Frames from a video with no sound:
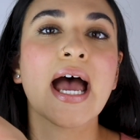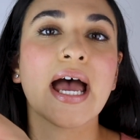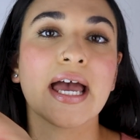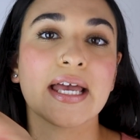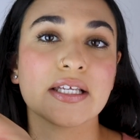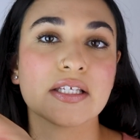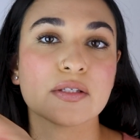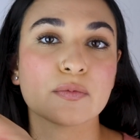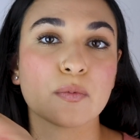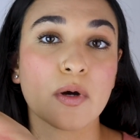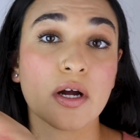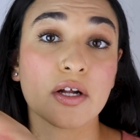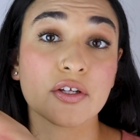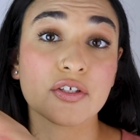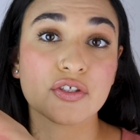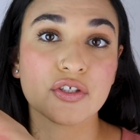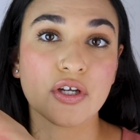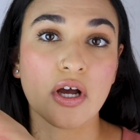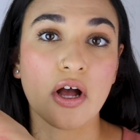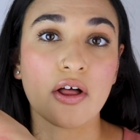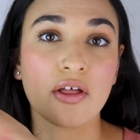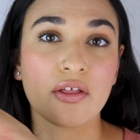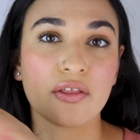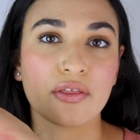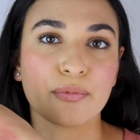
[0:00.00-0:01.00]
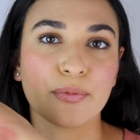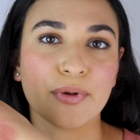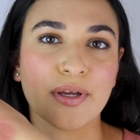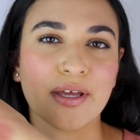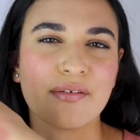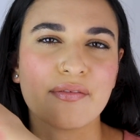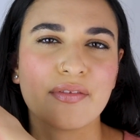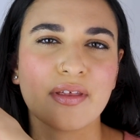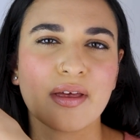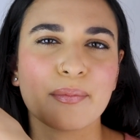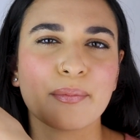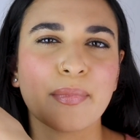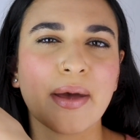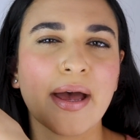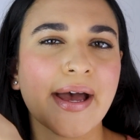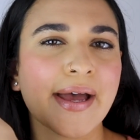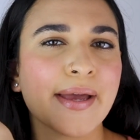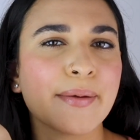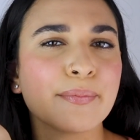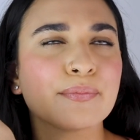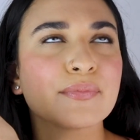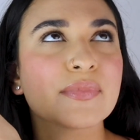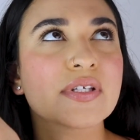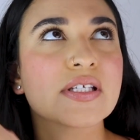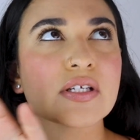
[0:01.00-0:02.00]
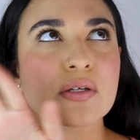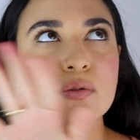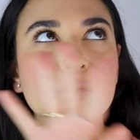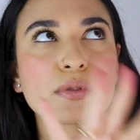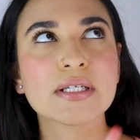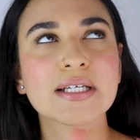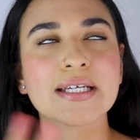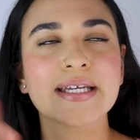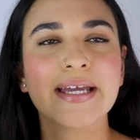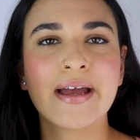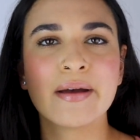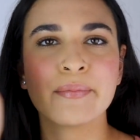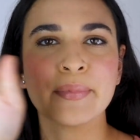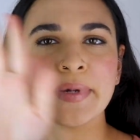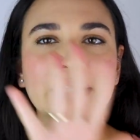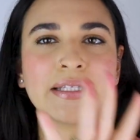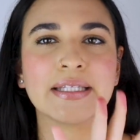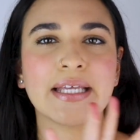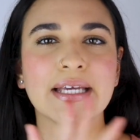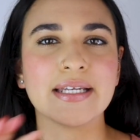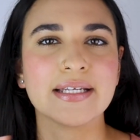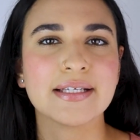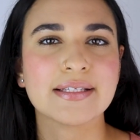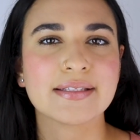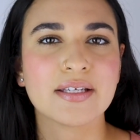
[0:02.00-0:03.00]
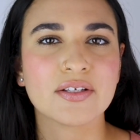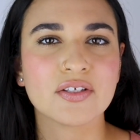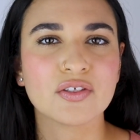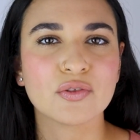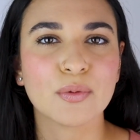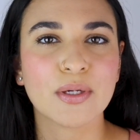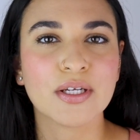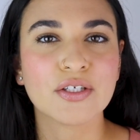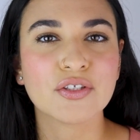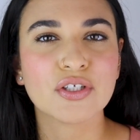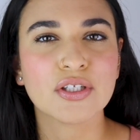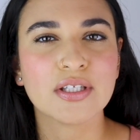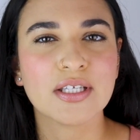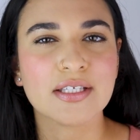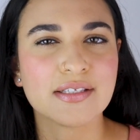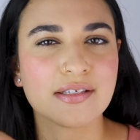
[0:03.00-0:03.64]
I swatched all three of them. I'm still working out my lighting situation.